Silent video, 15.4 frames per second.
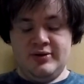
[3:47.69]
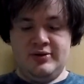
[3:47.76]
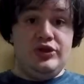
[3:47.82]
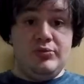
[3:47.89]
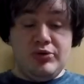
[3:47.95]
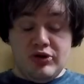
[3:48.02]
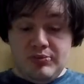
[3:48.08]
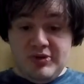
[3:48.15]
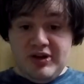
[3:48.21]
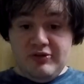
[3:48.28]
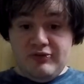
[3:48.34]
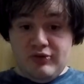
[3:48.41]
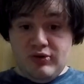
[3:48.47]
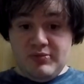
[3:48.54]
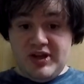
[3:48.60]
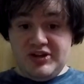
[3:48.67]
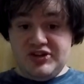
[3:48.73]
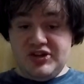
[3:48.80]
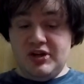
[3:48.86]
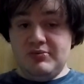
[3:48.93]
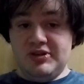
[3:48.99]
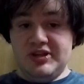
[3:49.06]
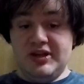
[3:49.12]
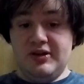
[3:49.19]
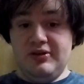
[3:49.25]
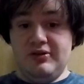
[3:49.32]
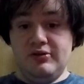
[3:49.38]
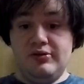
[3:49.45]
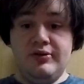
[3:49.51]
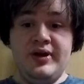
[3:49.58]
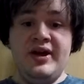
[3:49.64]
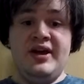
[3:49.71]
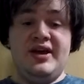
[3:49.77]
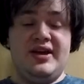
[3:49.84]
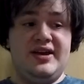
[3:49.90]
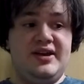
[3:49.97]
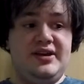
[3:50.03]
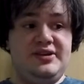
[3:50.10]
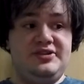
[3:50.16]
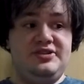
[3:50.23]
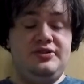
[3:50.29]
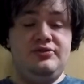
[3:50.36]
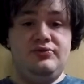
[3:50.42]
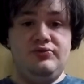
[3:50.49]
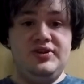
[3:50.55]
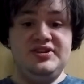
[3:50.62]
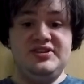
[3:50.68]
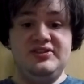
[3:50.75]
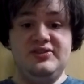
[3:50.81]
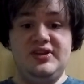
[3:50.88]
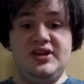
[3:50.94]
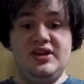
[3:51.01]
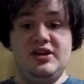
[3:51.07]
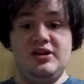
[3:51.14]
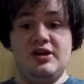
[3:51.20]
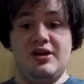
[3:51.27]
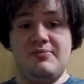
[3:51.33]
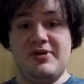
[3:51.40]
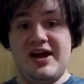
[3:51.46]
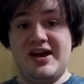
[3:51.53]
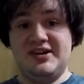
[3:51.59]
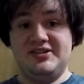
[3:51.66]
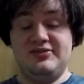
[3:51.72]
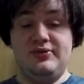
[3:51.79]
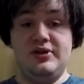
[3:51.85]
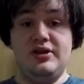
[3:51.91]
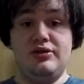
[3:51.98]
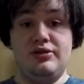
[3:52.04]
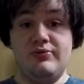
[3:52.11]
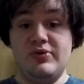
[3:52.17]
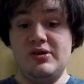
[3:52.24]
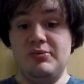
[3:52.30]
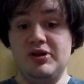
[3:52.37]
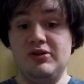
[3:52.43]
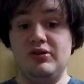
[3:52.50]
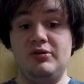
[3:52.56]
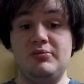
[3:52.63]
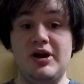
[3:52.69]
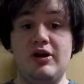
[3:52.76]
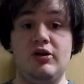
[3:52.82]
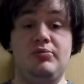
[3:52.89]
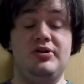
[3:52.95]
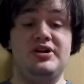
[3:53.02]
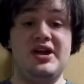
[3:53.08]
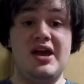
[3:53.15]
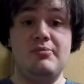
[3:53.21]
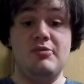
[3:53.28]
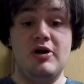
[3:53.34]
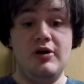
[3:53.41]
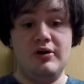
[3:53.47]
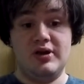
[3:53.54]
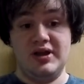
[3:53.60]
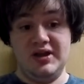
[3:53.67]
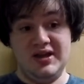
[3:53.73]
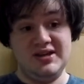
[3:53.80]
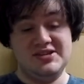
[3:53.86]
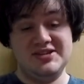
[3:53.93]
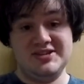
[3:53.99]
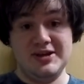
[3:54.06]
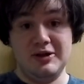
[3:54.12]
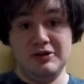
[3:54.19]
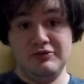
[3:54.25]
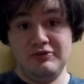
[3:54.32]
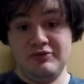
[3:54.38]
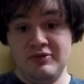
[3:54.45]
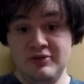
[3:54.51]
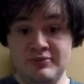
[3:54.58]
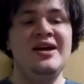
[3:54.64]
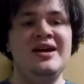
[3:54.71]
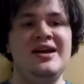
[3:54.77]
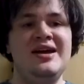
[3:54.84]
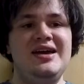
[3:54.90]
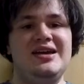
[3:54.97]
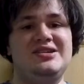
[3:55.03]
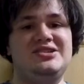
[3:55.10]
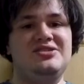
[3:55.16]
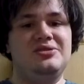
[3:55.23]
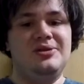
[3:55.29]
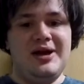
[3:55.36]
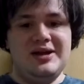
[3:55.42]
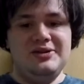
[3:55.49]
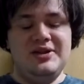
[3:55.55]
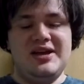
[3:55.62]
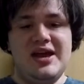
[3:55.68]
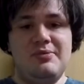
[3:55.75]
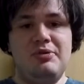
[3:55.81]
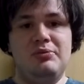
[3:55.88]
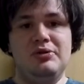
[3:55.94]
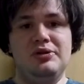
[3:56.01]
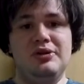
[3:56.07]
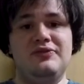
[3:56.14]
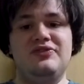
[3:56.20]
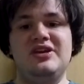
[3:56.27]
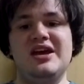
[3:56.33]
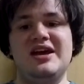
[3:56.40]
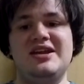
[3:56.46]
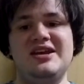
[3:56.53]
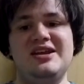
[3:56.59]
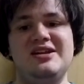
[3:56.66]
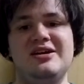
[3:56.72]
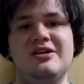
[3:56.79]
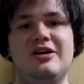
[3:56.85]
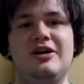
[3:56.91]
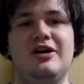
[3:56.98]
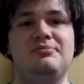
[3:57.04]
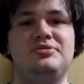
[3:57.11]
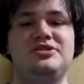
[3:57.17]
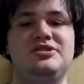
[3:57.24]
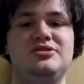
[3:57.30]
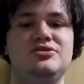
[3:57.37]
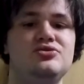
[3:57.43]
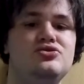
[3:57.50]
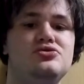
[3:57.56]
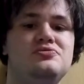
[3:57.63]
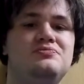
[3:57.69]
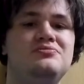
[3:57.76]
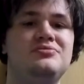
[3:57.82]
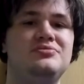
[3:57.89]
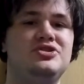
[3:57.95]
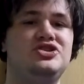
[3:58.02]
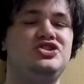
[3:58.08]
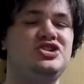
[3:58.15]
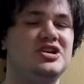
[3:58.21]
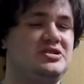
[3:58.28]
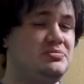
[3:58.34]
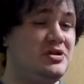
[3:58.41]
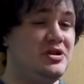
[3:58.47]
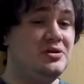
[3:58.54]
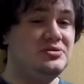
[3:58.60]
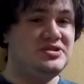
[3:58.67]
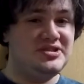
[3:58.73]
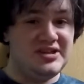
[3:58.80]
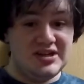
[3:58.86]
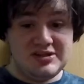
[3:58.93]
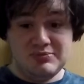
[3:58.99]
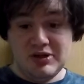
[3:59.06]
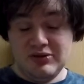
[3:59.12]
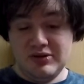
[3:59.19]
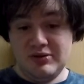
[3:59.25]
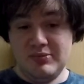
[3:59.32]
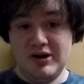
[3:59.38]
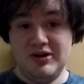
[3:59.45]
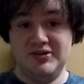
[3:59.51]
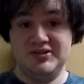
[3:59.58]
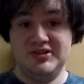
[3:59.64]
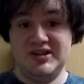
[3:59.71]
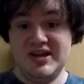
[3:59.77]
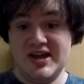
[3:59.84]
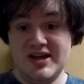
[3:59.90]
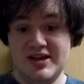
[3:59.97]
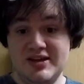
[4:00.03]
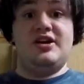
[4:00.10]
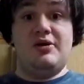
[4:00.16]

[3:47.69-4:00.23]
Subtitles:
The Permian formation in particular has recently passed the 3 million barrel per day mark itself. It's likely capable of getting up to just below 6 million barrels a day.